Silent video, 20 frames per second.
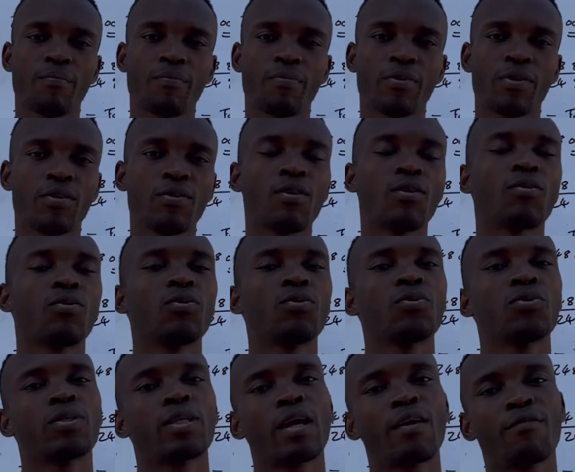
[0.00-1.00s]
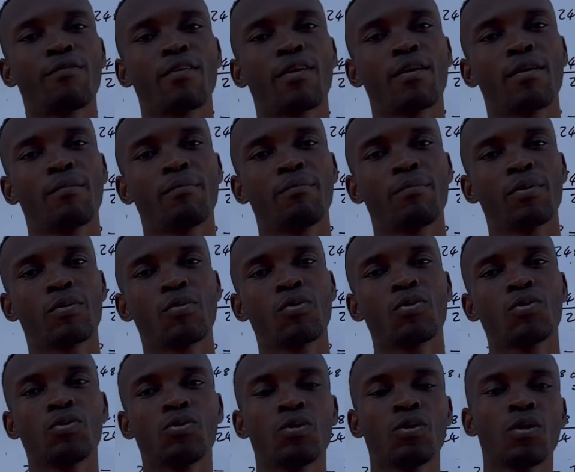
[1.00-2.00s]
you are going to suffer
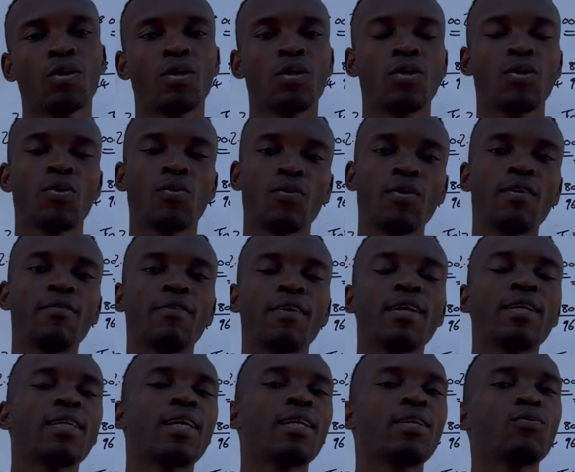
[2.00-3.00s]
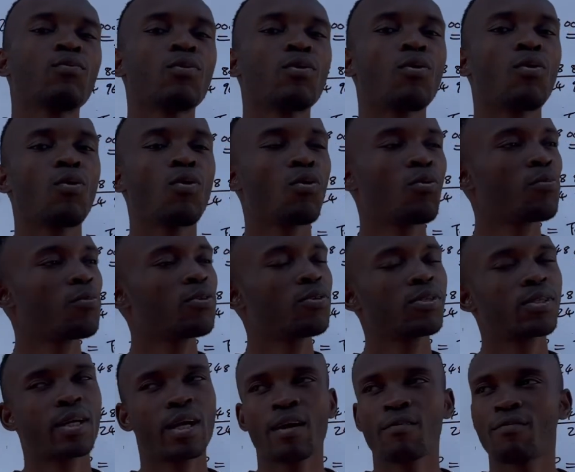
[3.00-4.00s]
because you will find that we almost
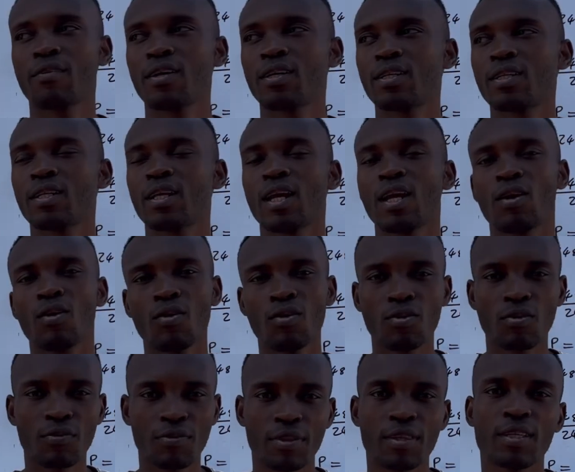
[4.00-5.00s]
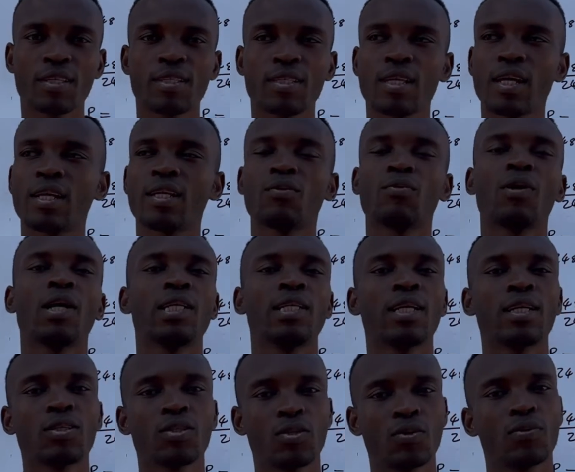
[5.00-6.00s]
covered a lot of things and we are
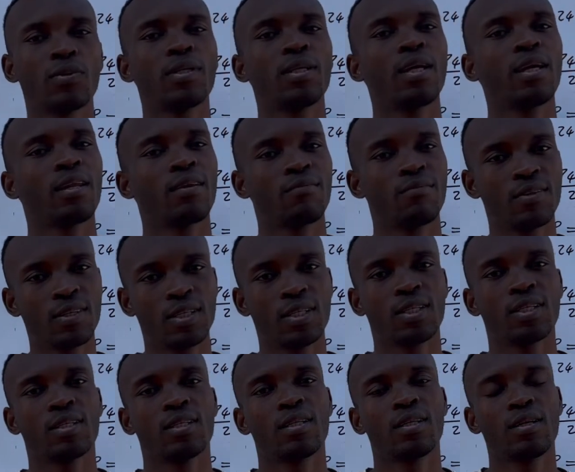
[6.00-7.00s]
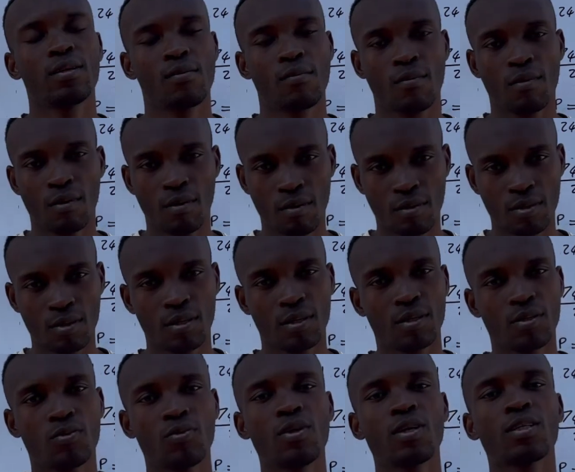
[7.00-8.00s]
just doing a revision
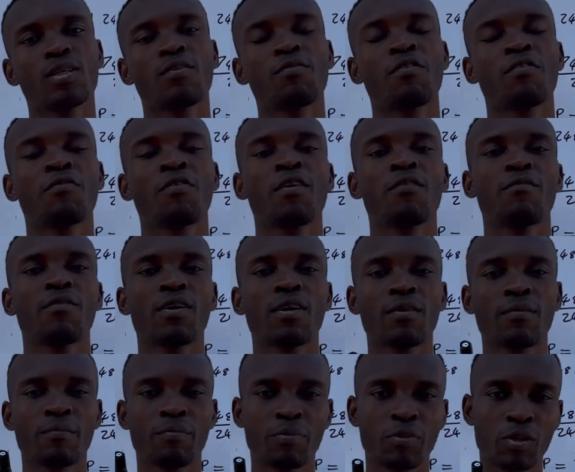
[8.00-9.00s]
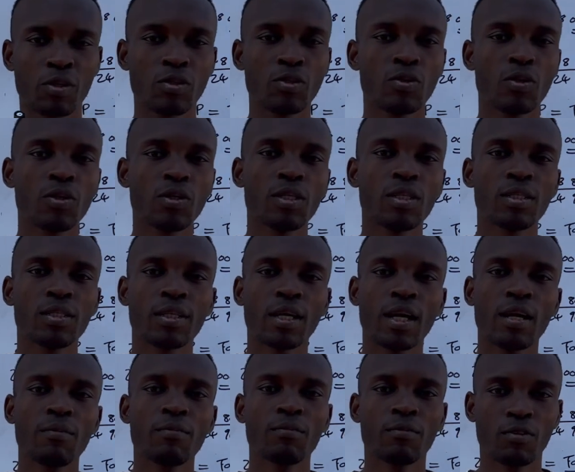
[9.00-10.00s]
do yourself a favor join in
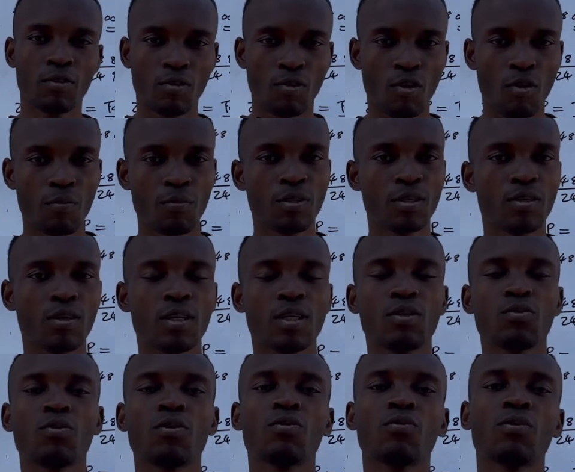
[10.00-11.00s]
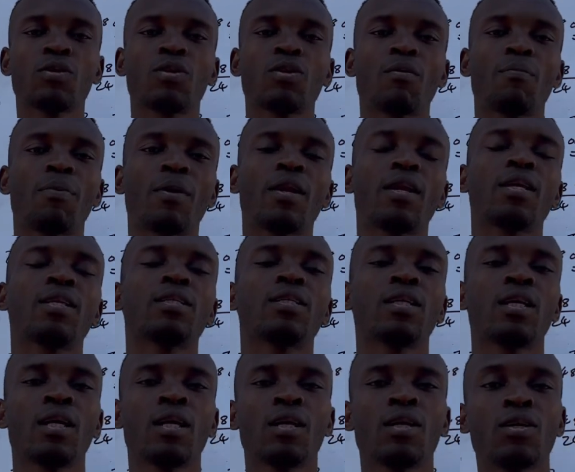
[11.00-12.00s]
time communicate with your parents
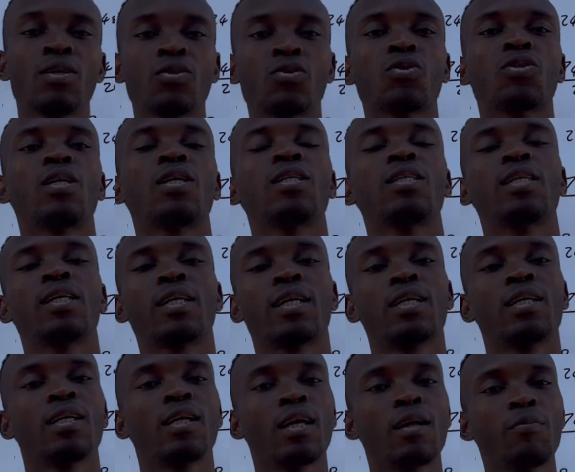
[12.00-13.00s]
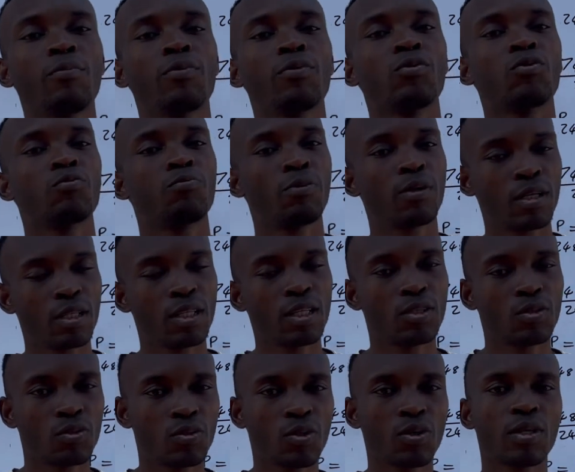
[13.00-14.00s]
so that they can help you to play the
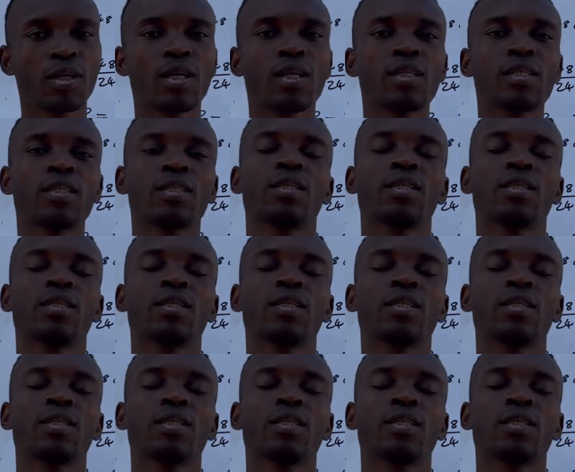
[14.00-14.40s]
tutorials